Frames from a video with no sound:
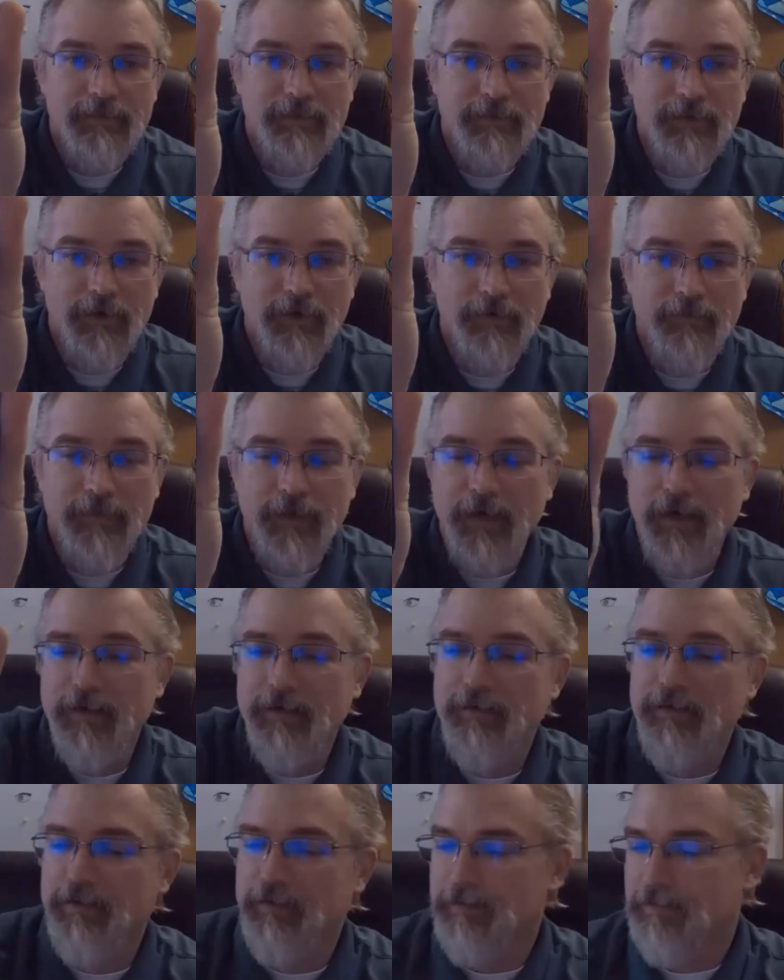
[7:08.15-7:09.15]
So
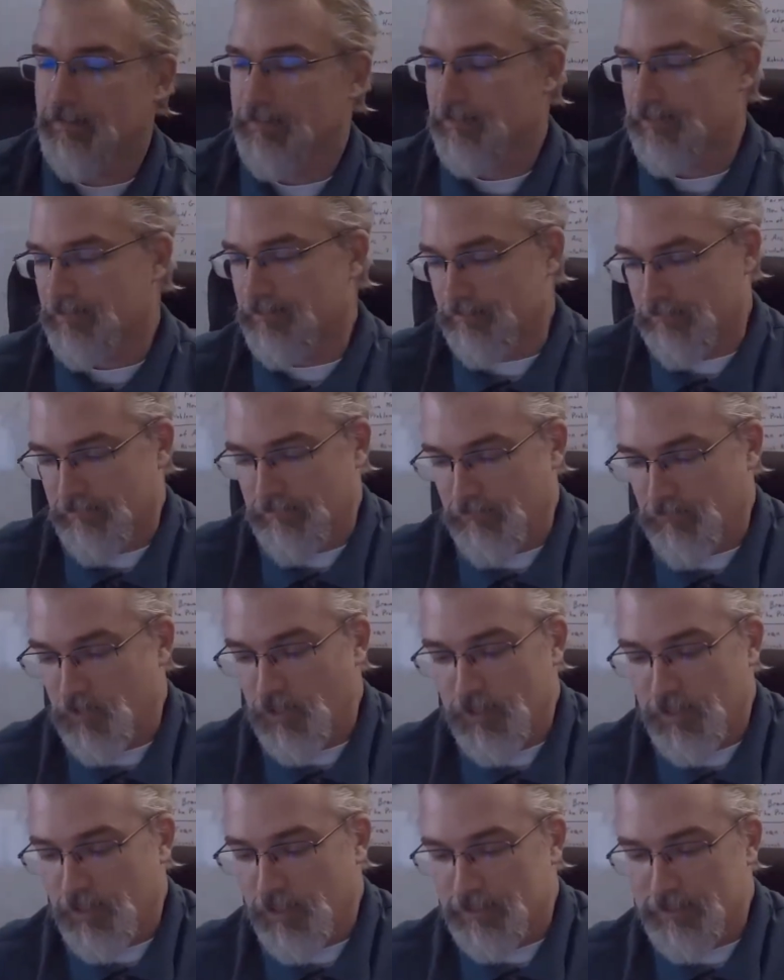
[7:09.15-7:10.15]
that is
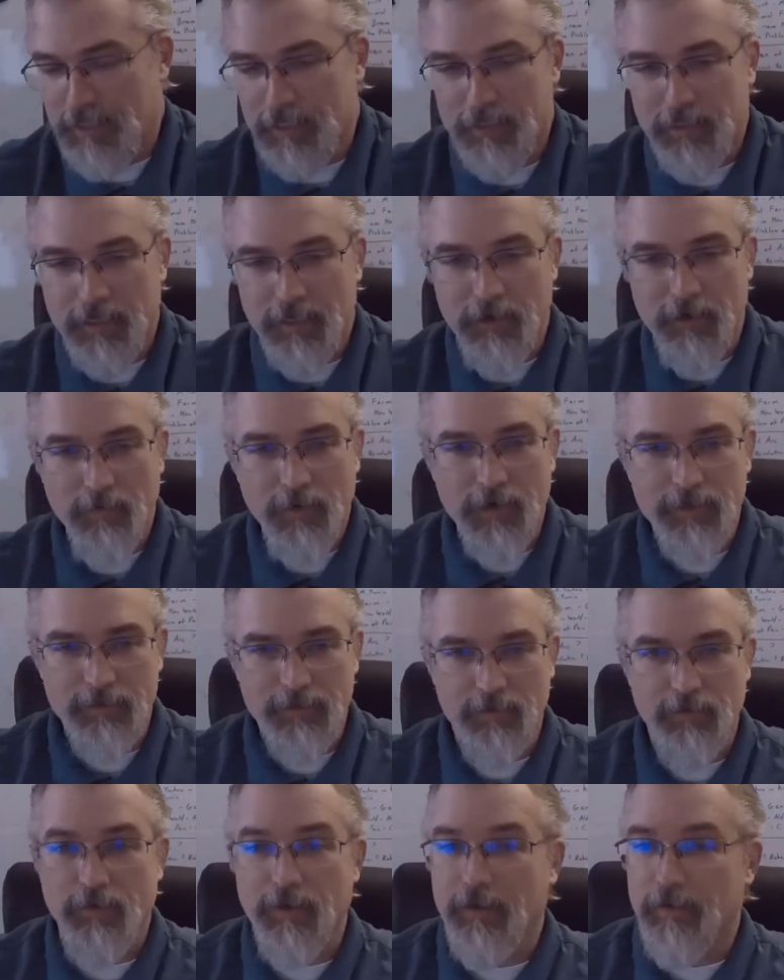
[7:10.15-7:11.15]
working exactly how I want
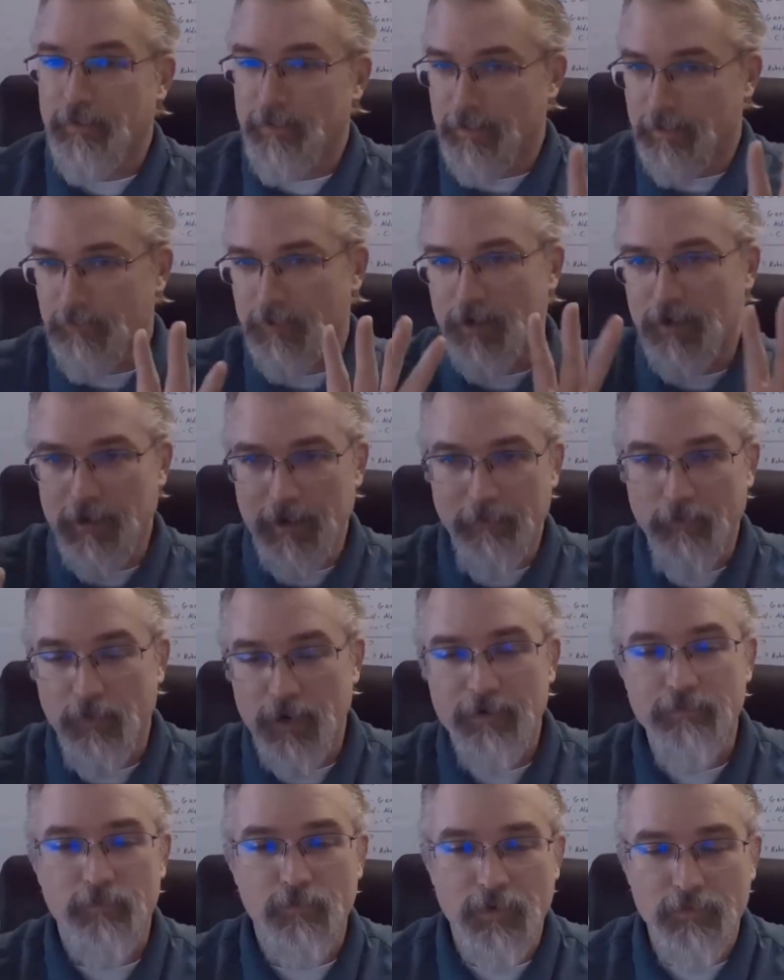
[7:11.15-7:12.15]
to. Well, what
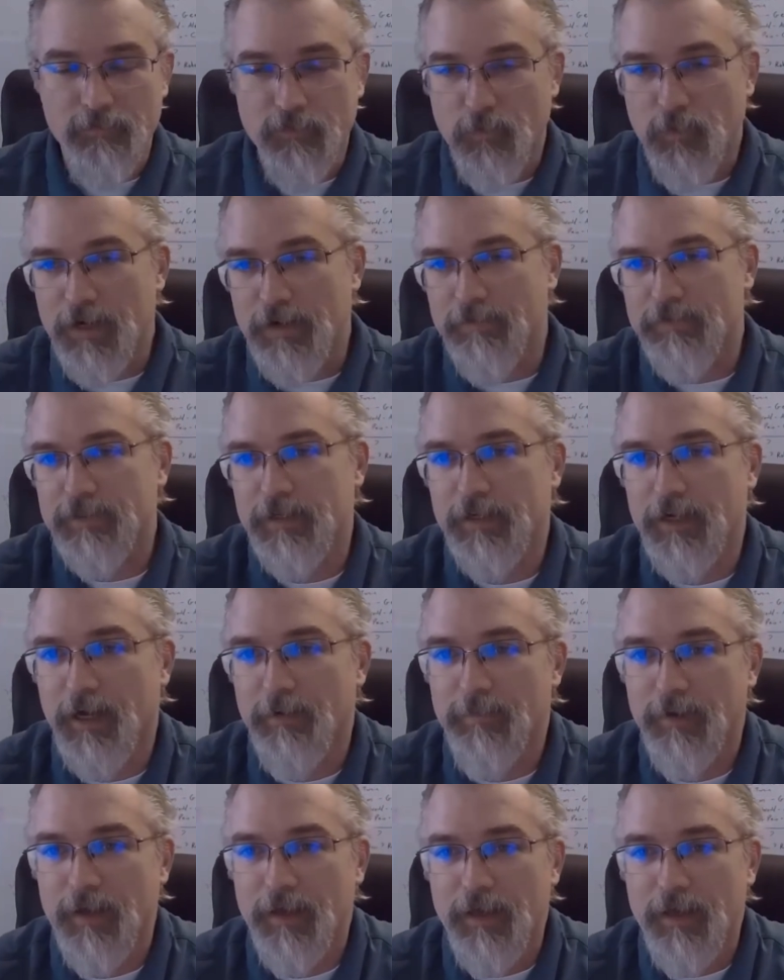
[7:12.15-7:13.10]
I for what I've set up.